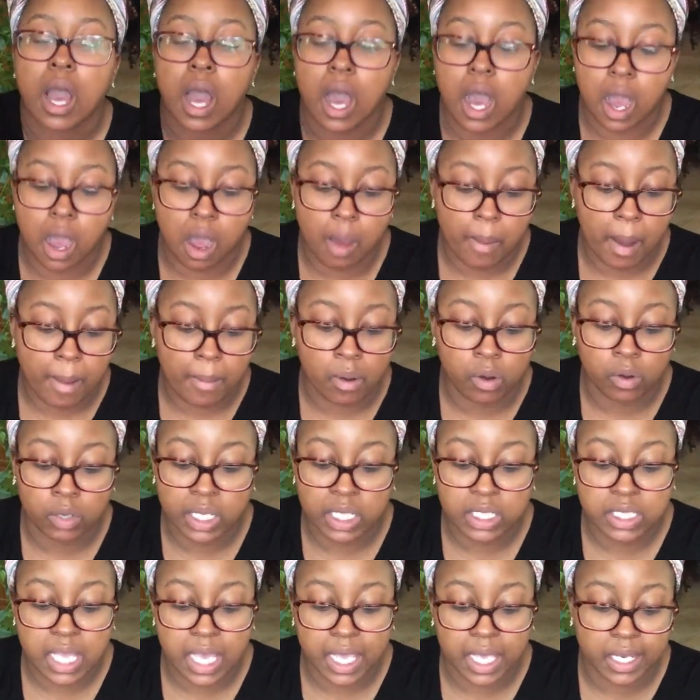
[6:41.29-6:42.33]
Um, I'm
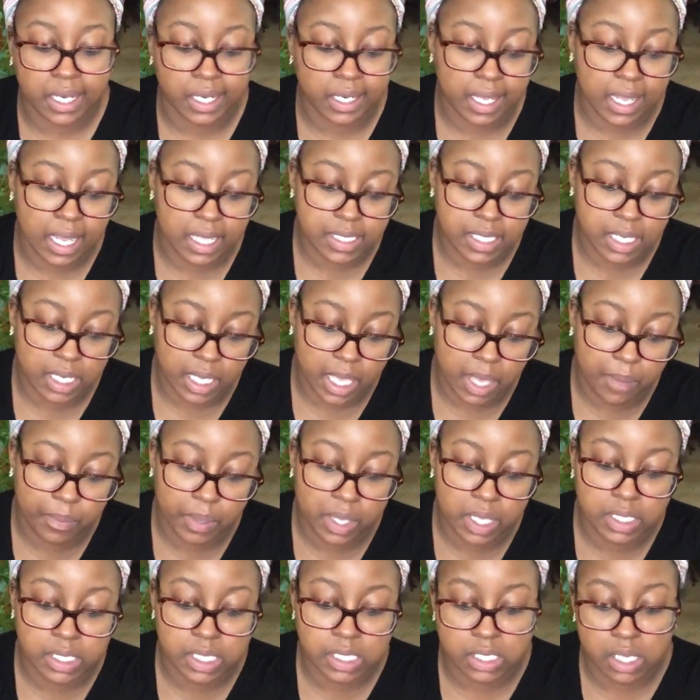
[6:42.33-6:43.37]
only taking it, like I said again,
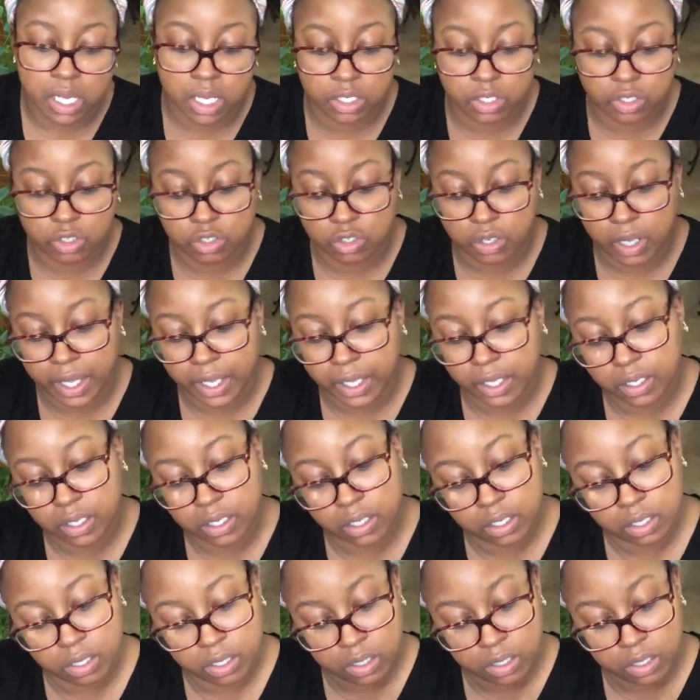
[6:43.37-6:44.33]
because it's under, like,